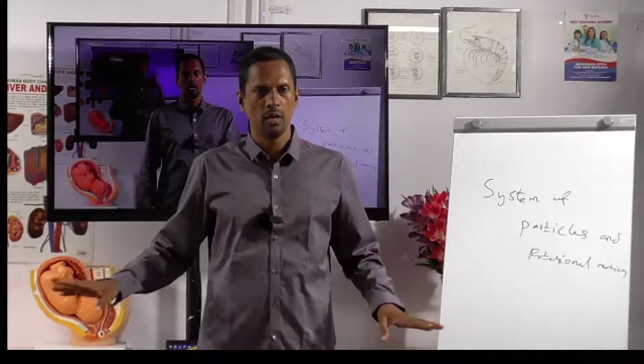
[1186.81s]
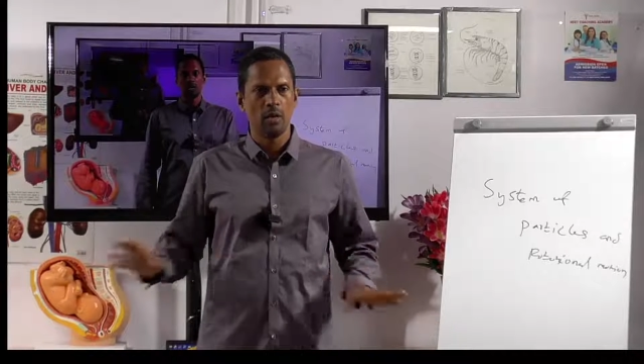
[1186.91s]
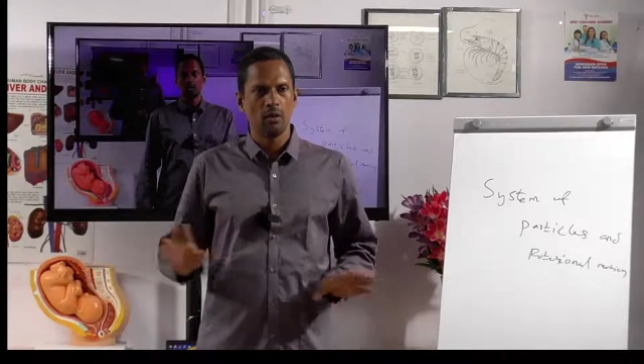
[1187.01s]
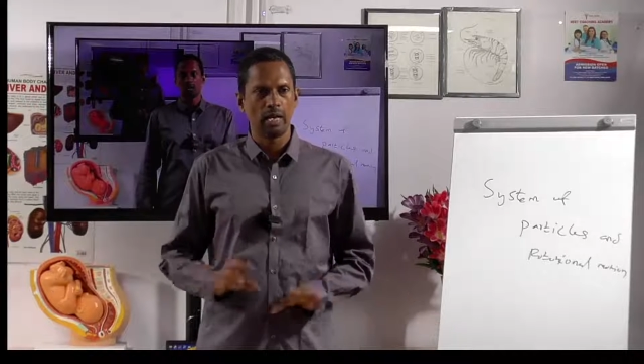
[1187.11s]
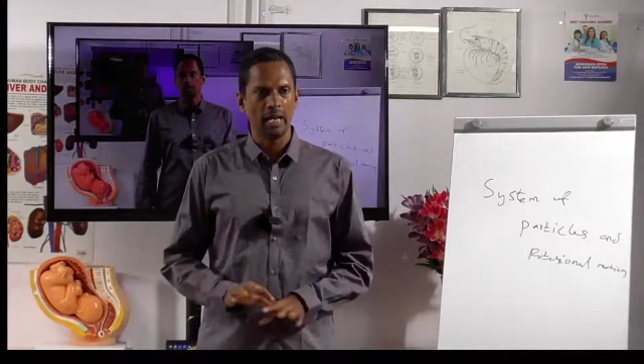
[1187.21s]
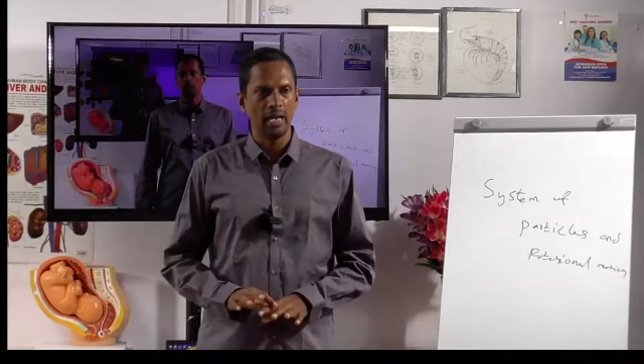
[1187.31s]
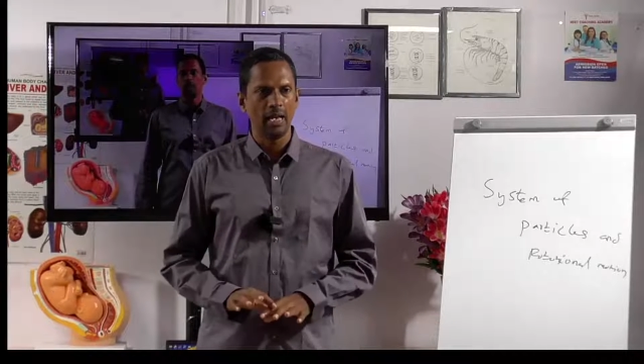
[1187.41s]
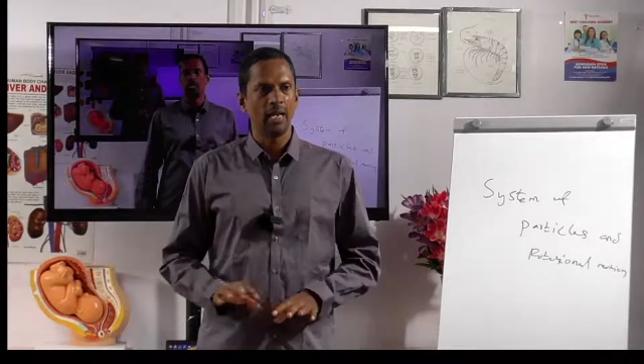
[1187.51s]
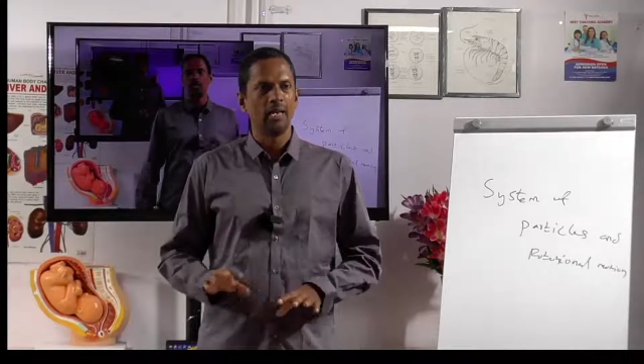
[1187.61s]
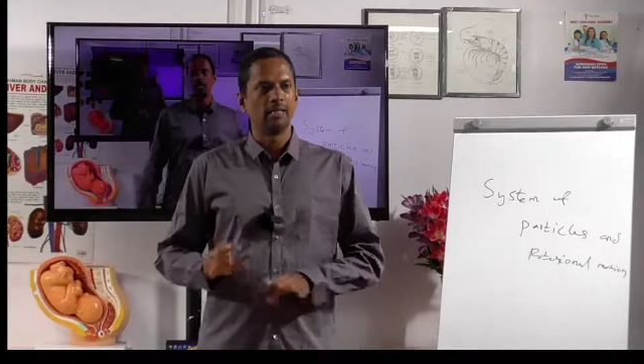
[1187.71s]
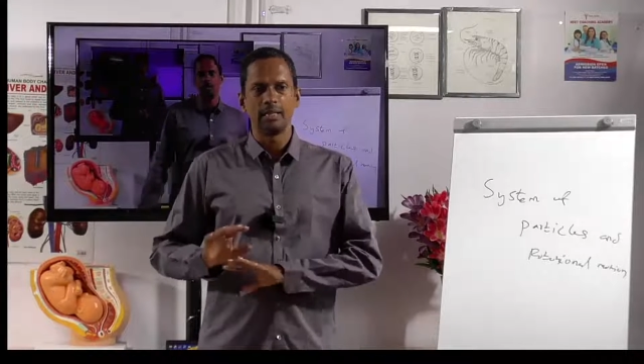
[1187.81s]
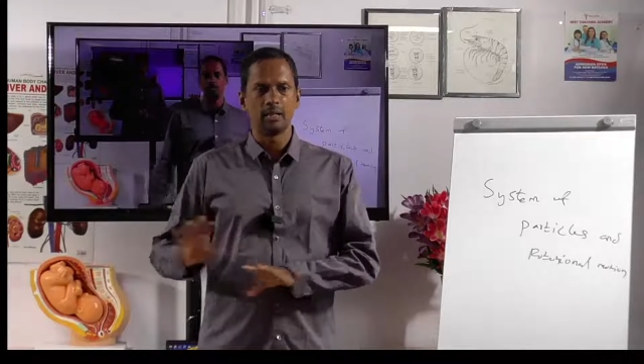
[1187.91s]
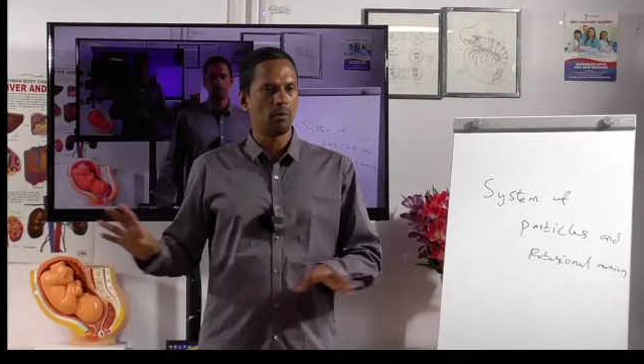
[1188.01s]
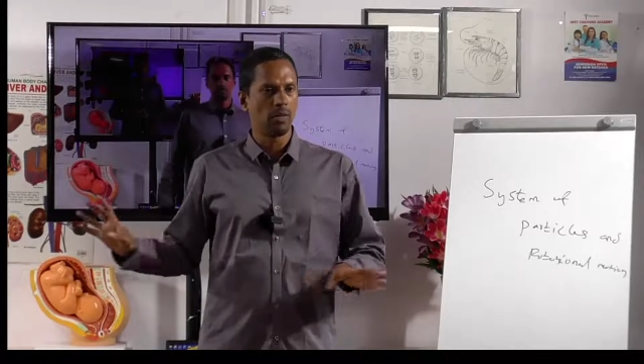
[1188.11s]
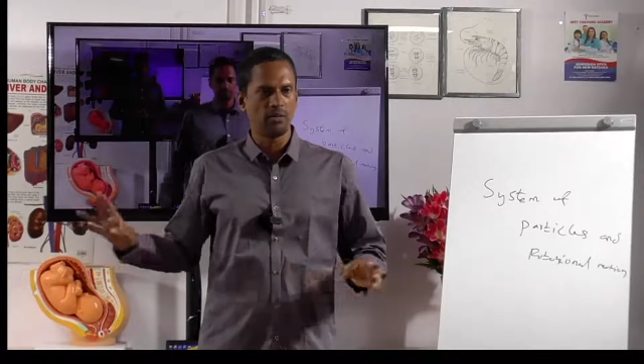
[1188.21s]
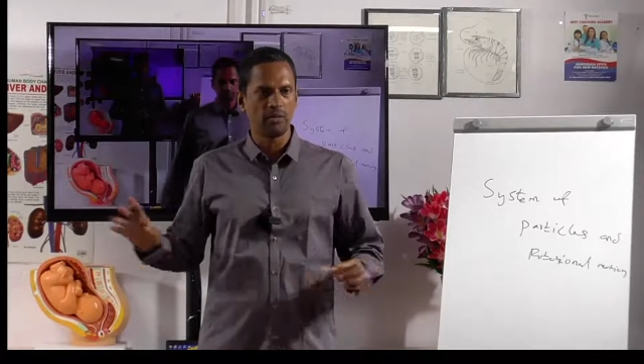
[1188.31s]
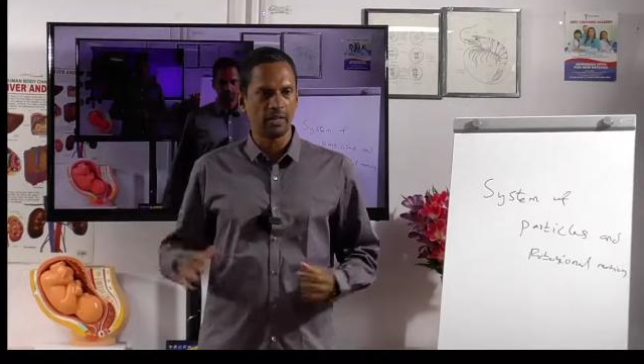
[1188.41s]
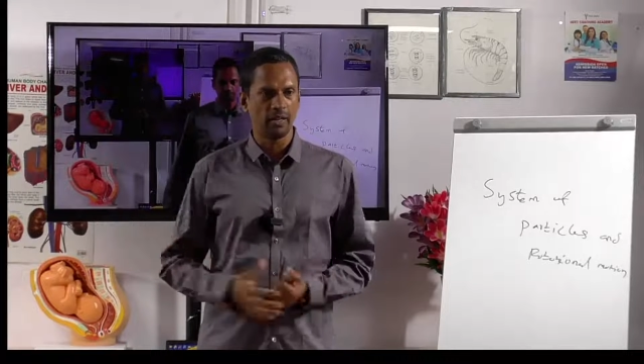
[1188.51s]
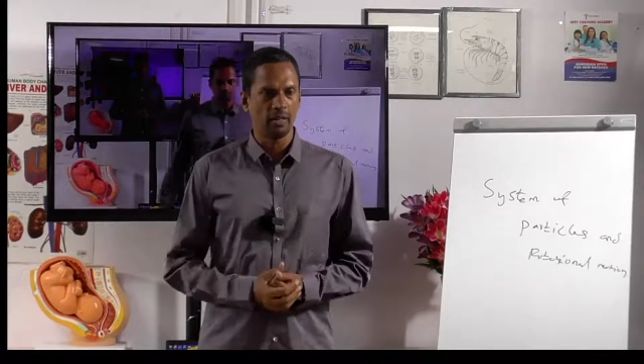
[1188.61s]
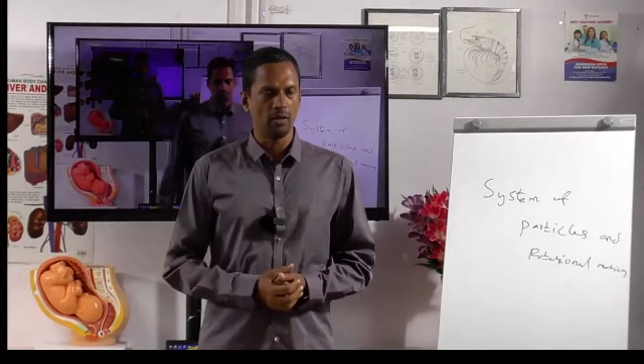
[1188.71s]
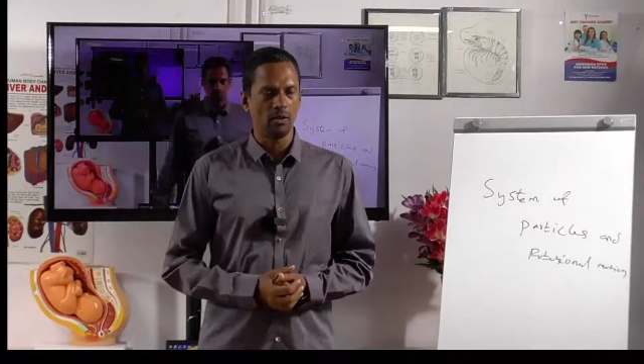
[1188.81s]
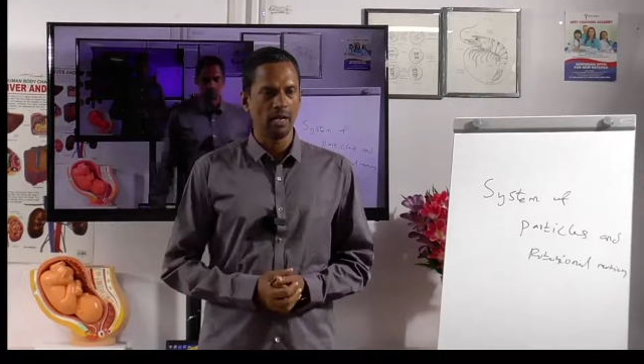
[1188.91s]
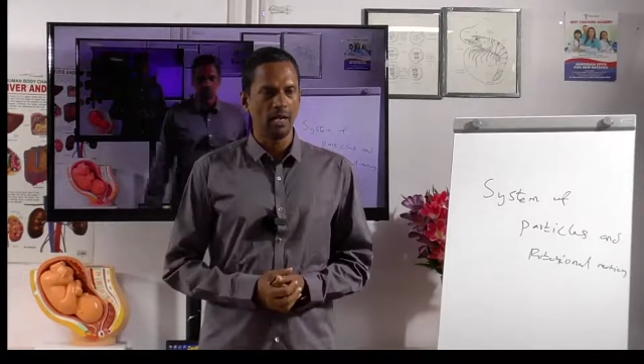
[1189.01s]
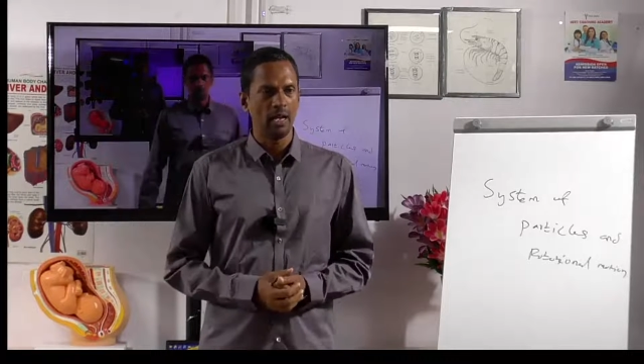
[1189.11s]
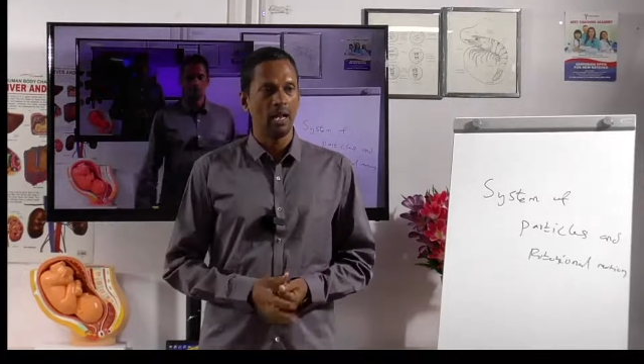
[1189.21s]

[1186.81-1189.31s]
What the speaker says: Okay, center body you forget. Okay,